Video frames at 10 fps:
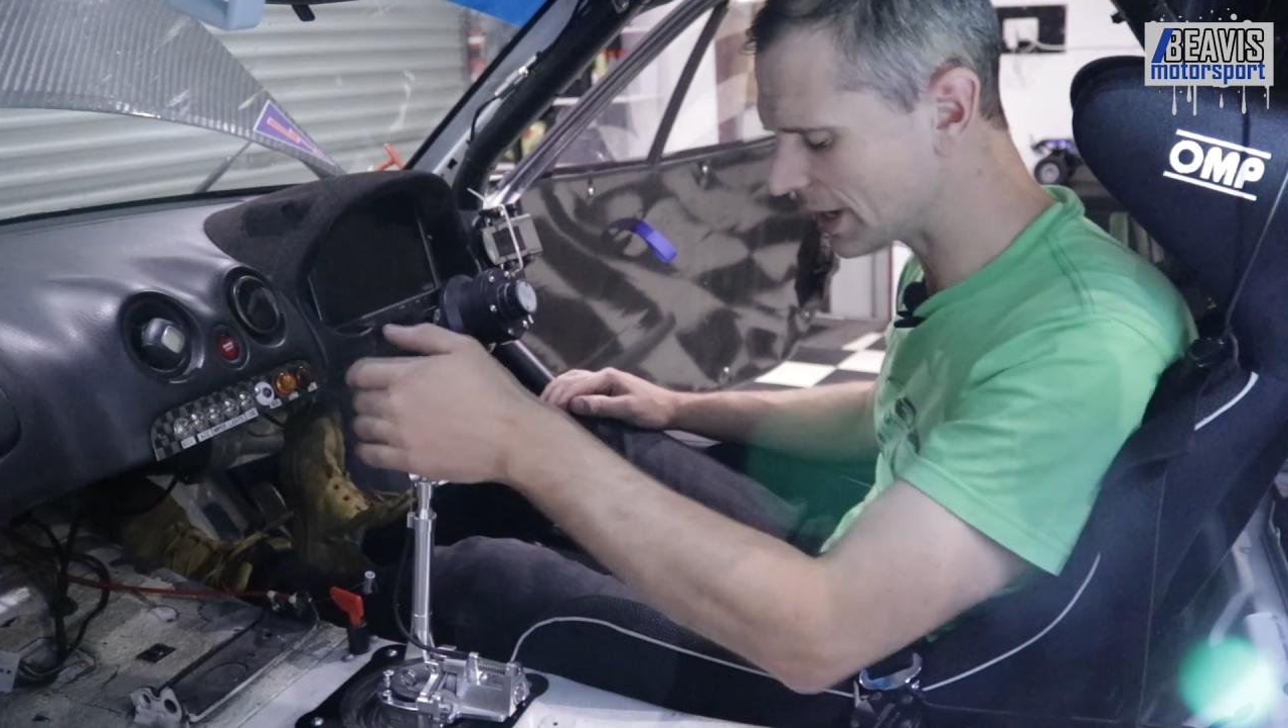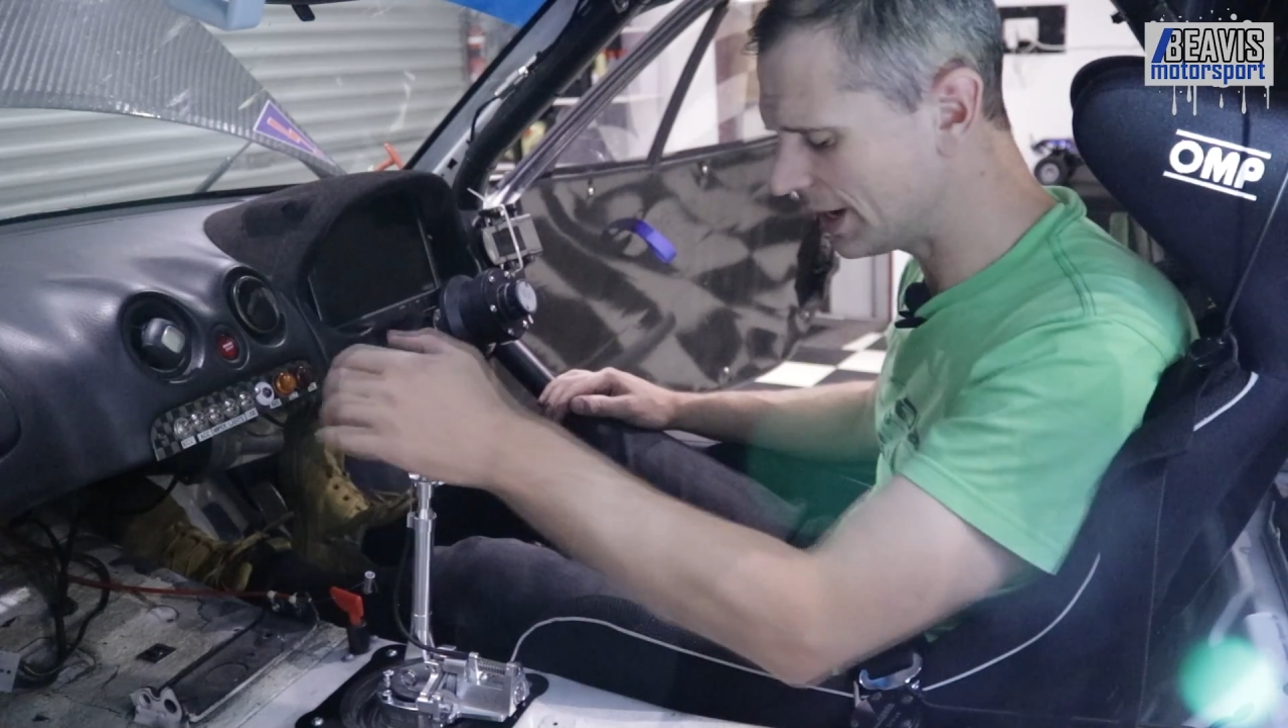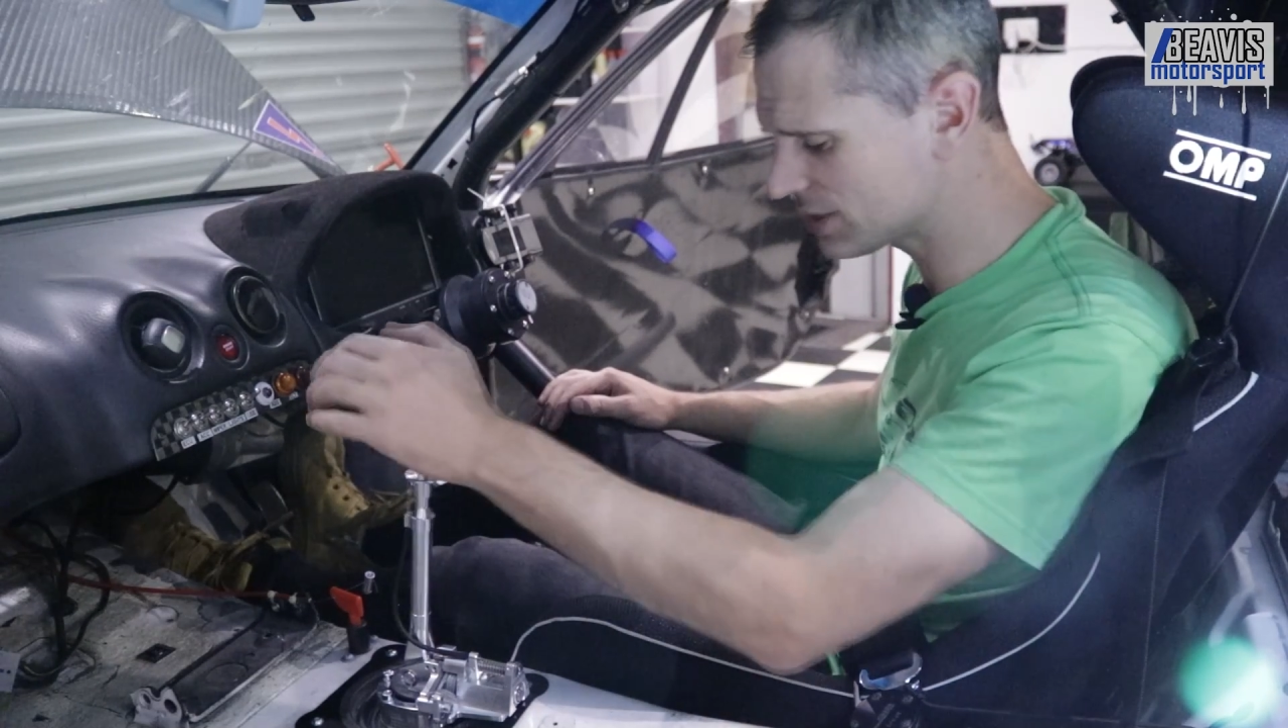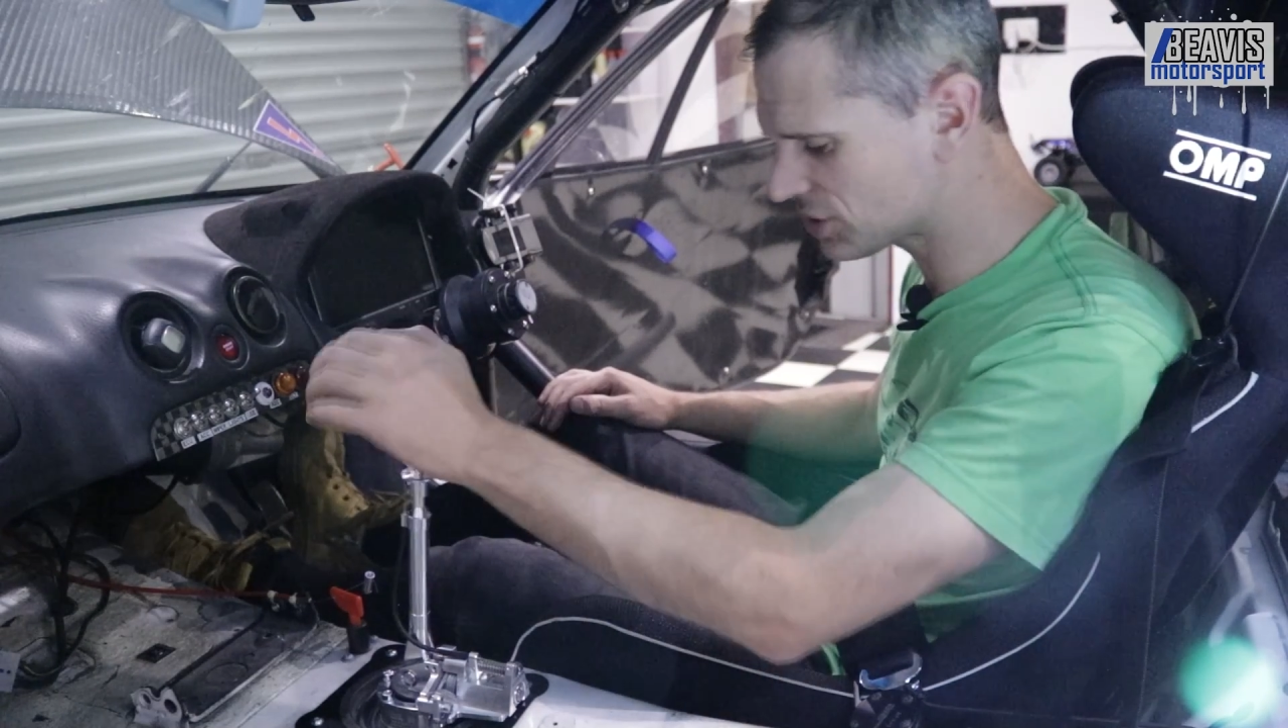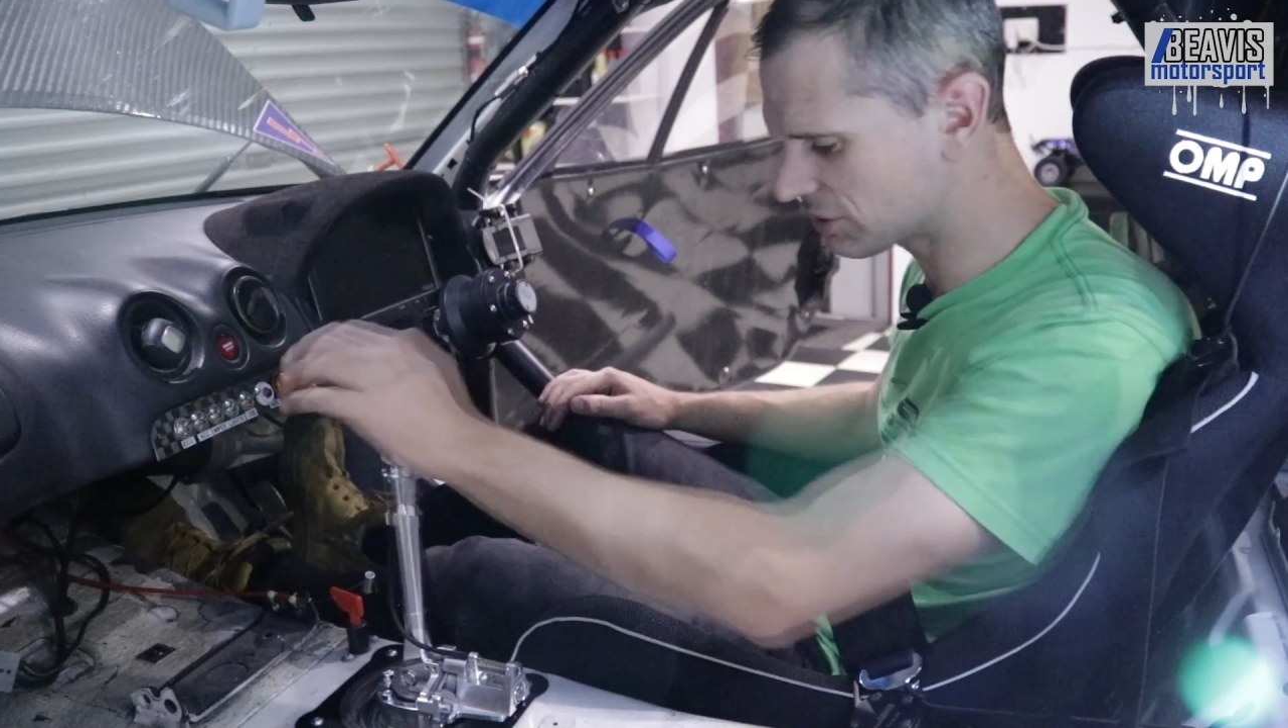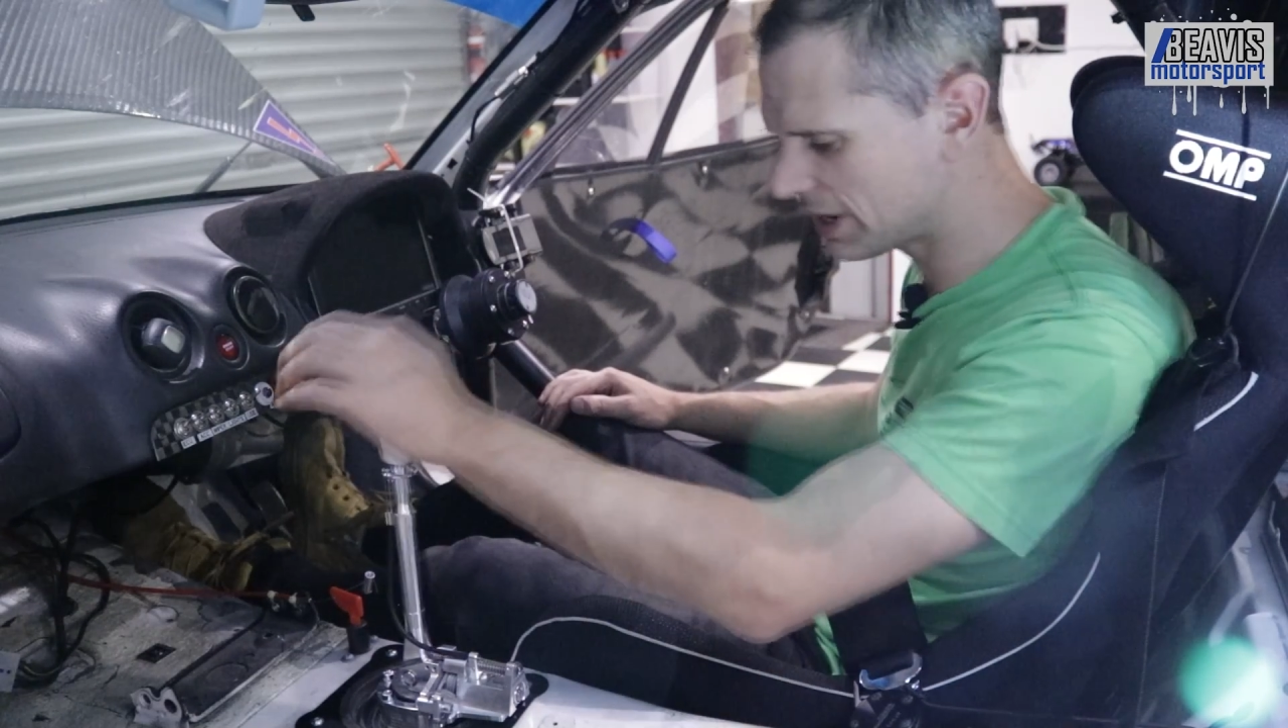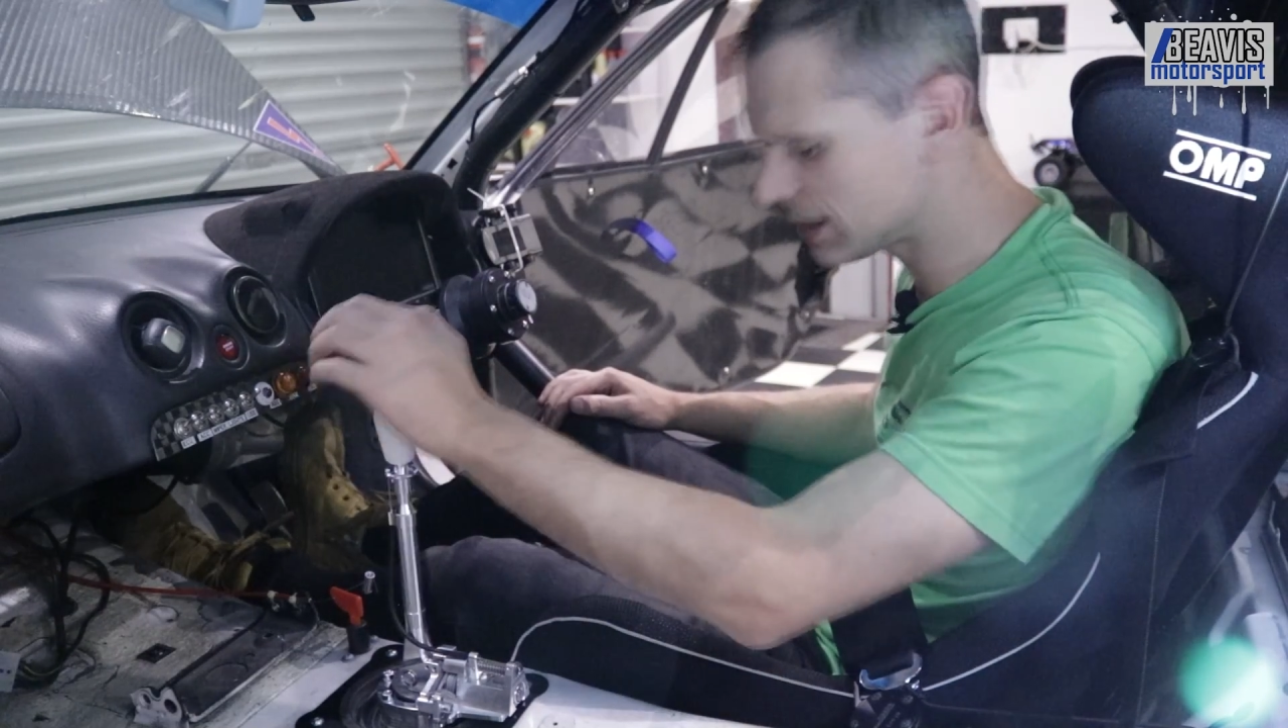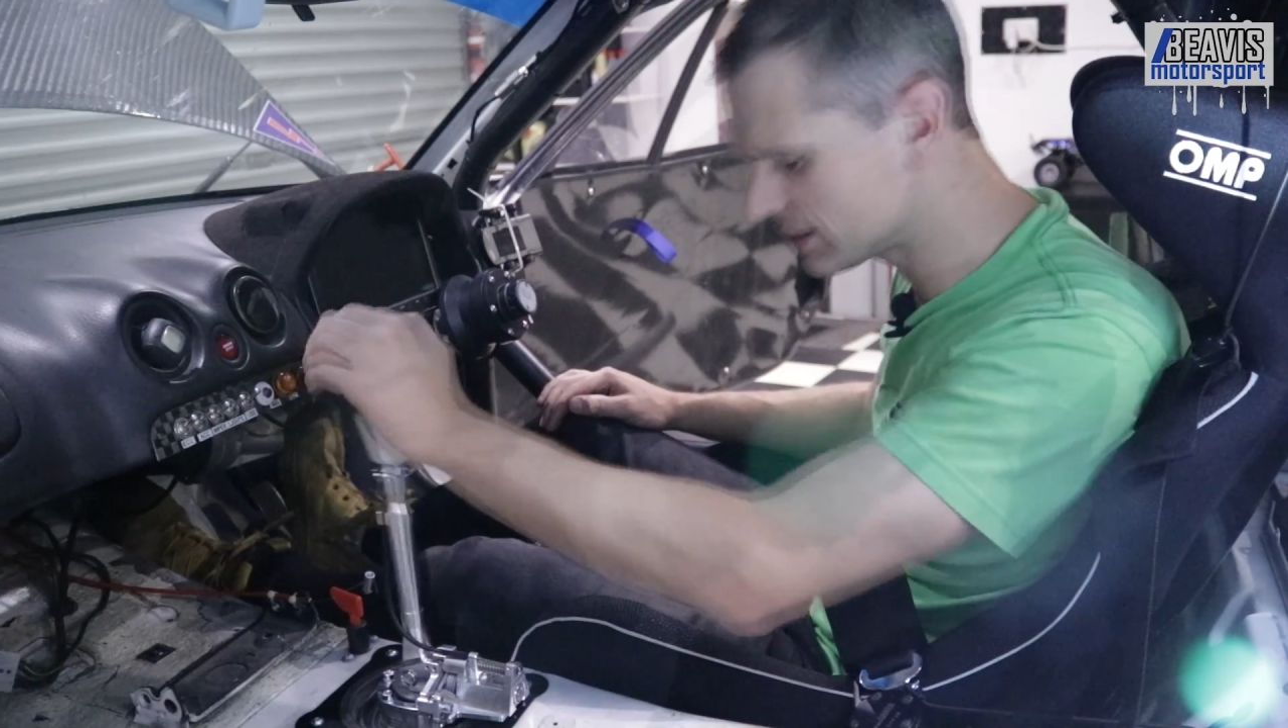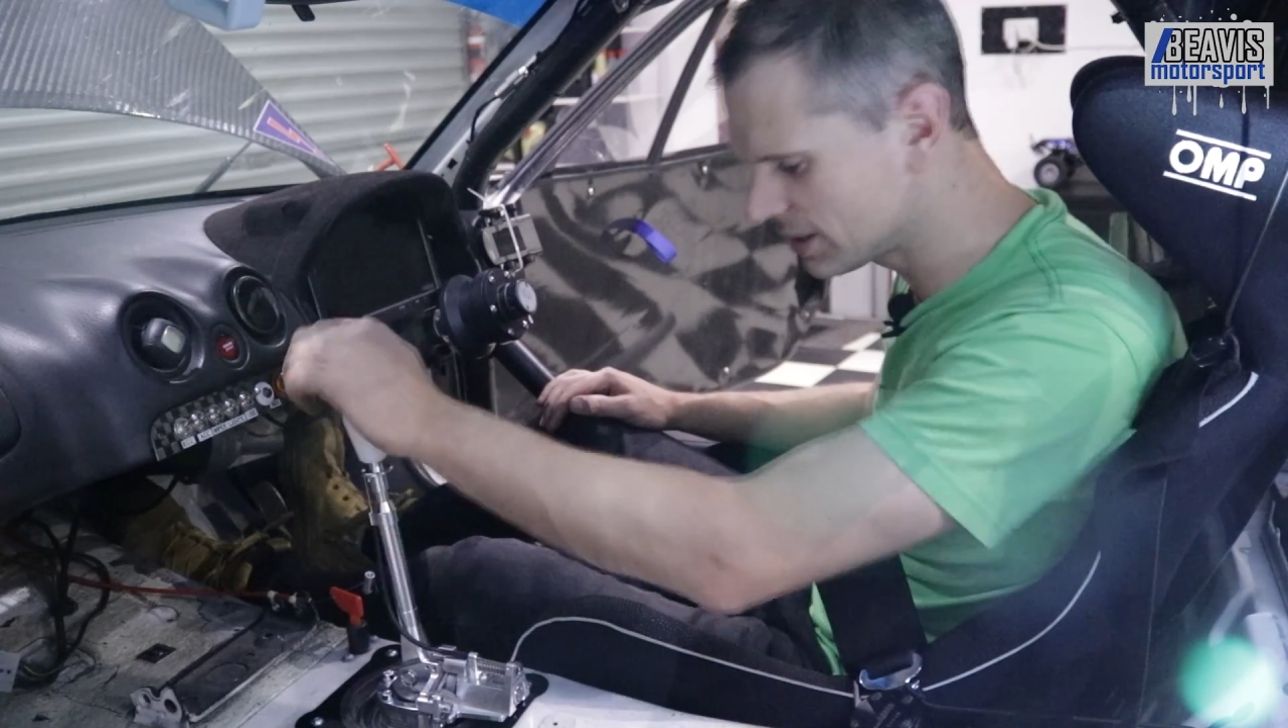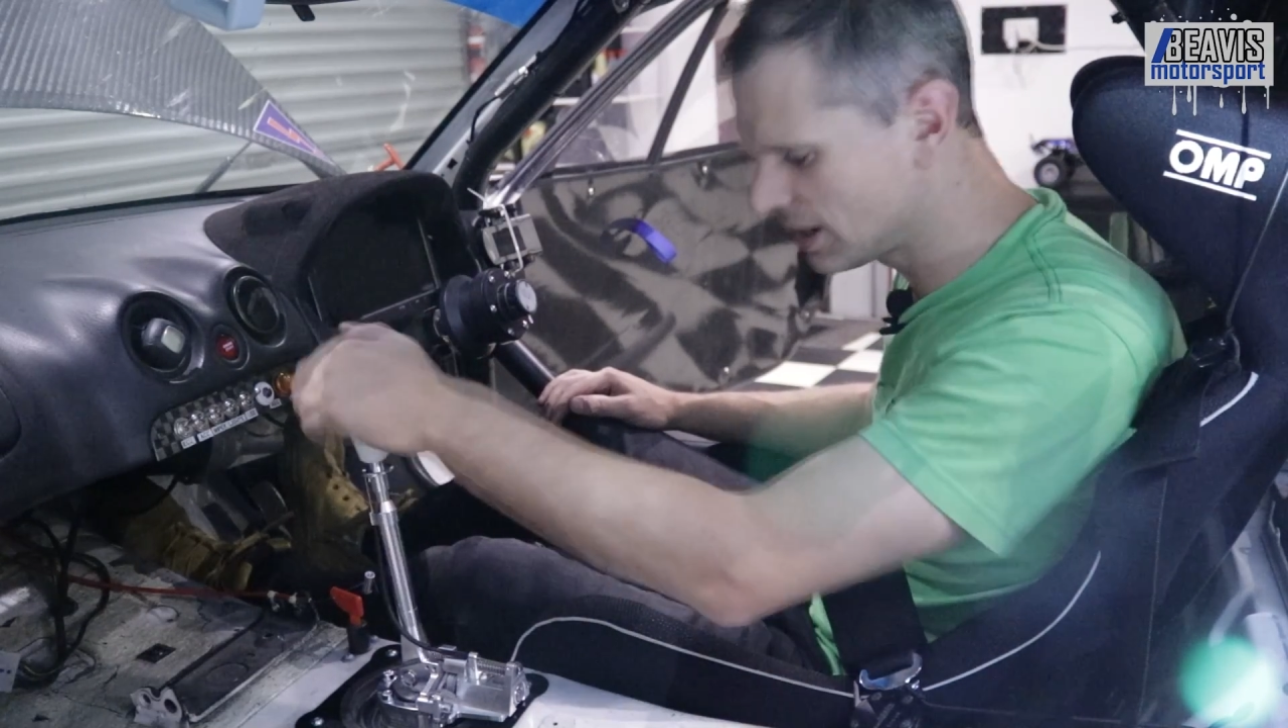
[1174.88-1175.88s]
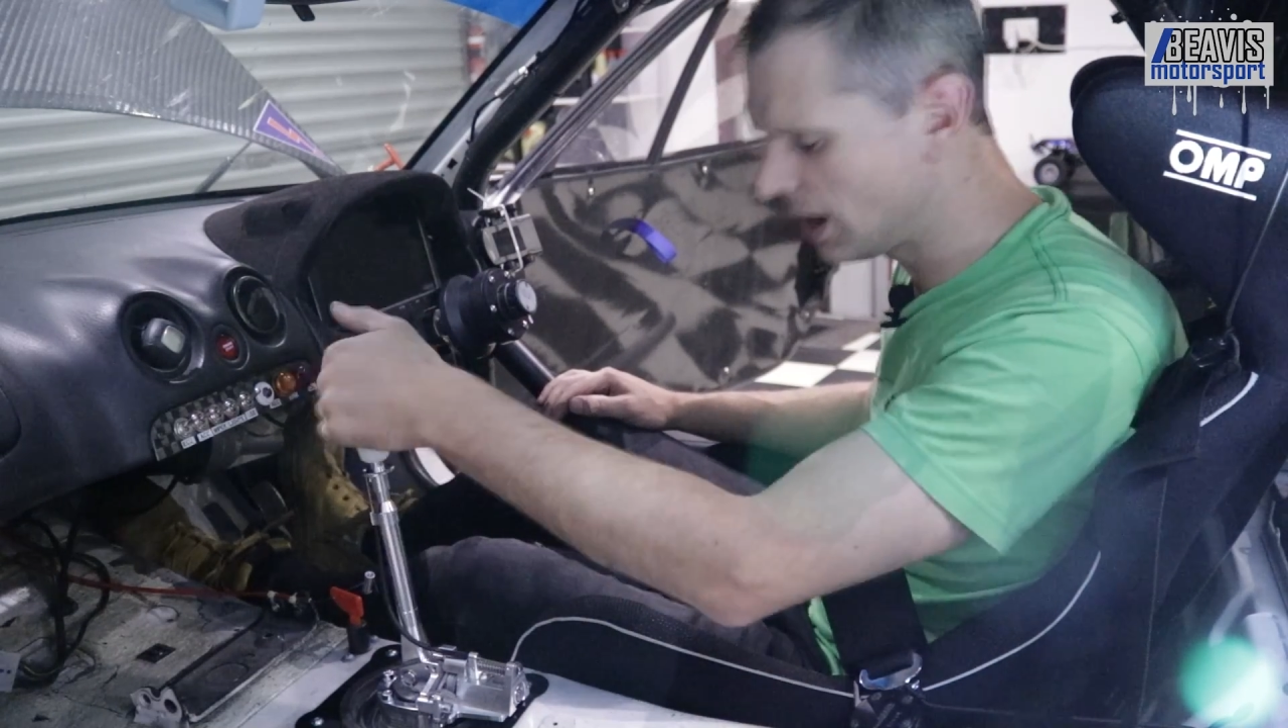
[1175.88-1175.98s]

It's direct.